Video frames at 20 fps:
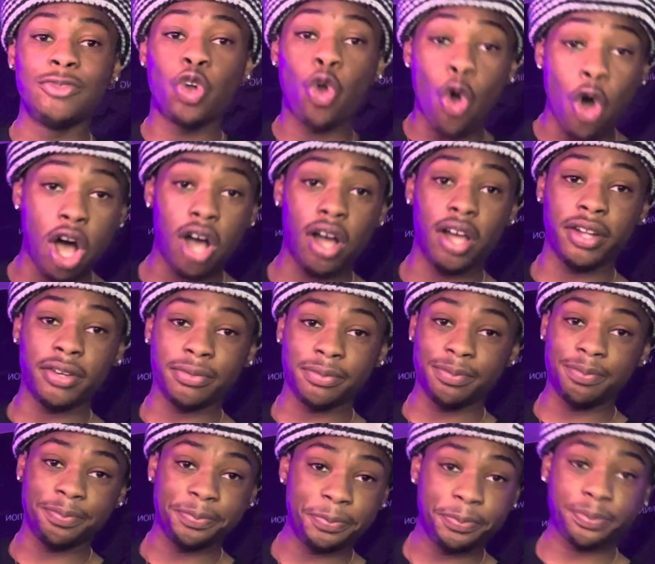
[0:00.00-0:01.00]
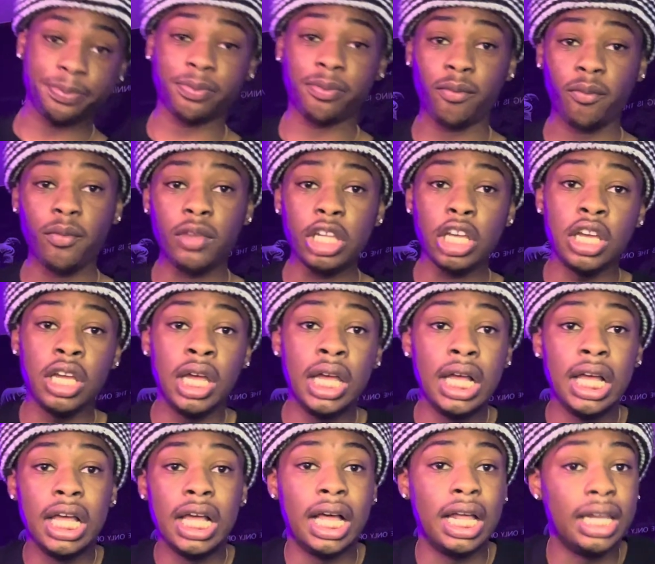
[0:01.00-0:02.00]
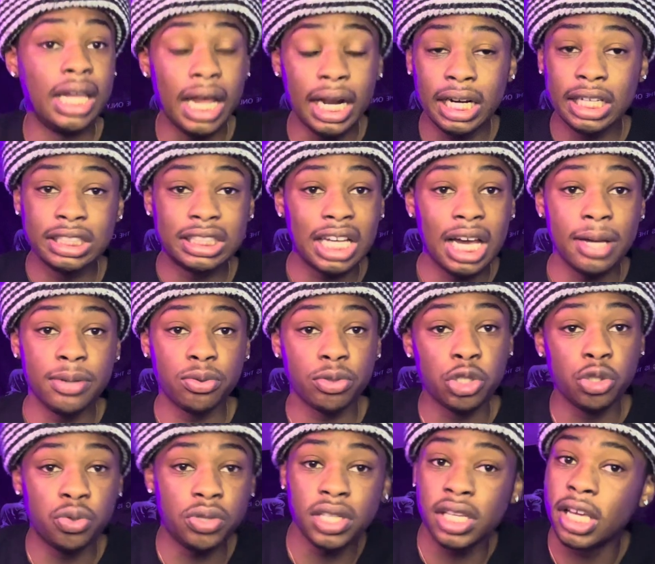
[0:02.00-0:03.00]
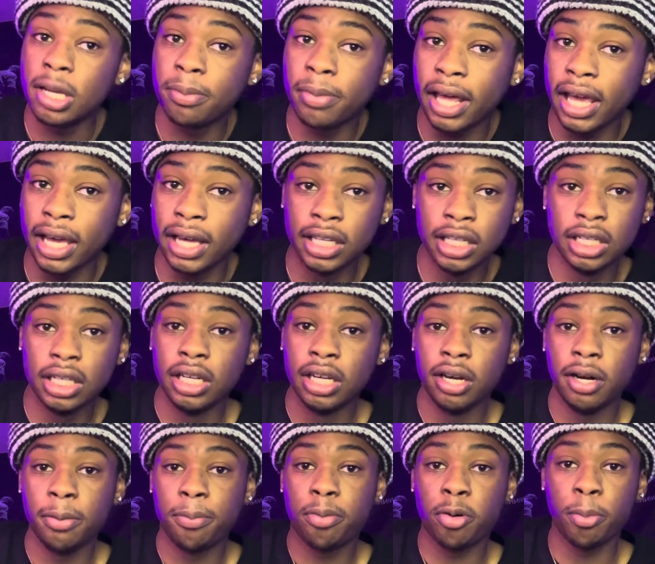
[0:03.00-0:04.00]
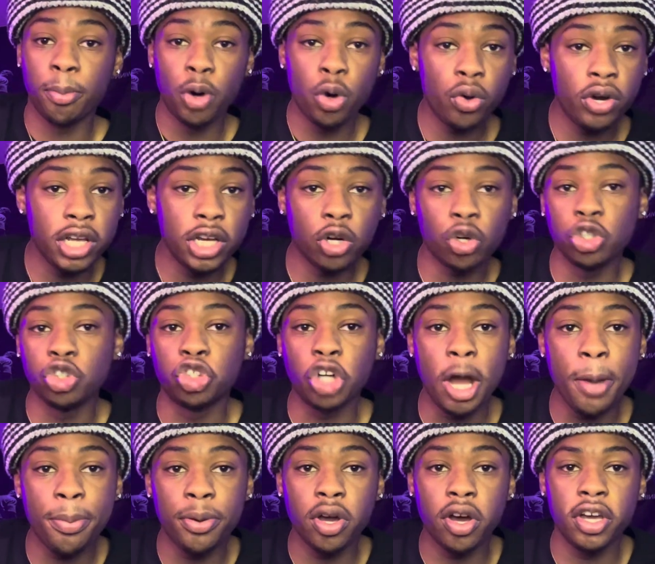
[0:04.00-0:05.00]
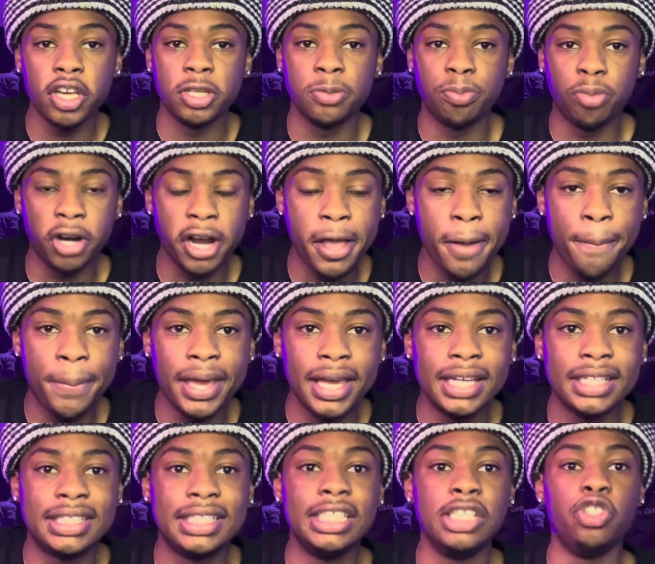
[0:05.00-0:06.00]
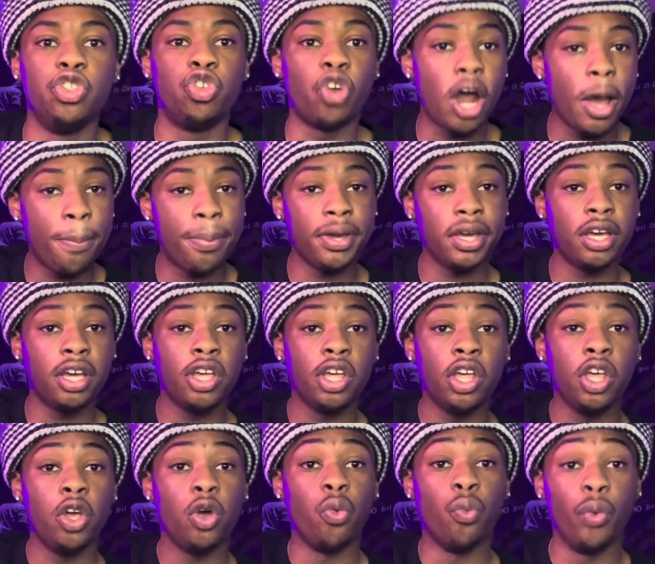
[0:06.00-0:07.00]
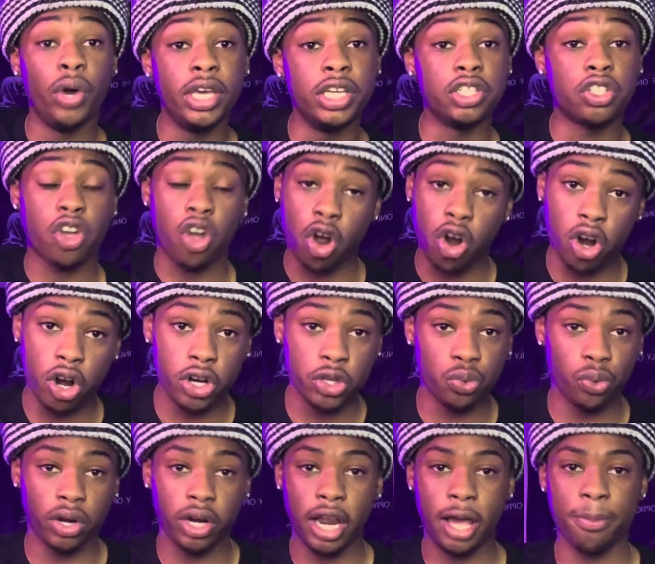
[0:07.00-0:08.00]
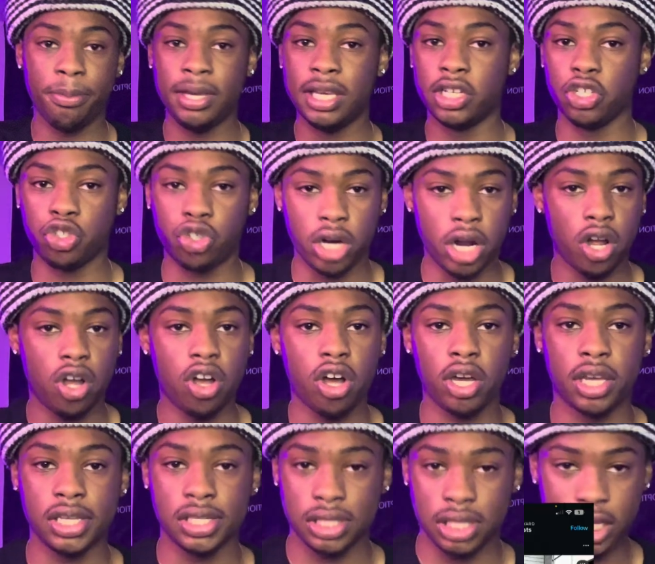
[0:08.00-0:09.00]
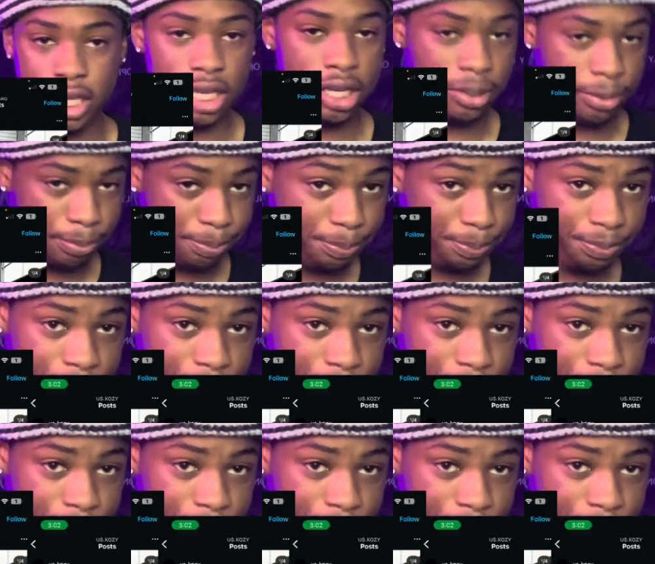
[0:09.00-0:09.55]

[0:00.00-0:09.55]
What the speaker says: Quan, a lot of the times when you see him like promoting or dropping on his brand page, he's dropping with his cars, whether that be his Trackhawk, his Lamb.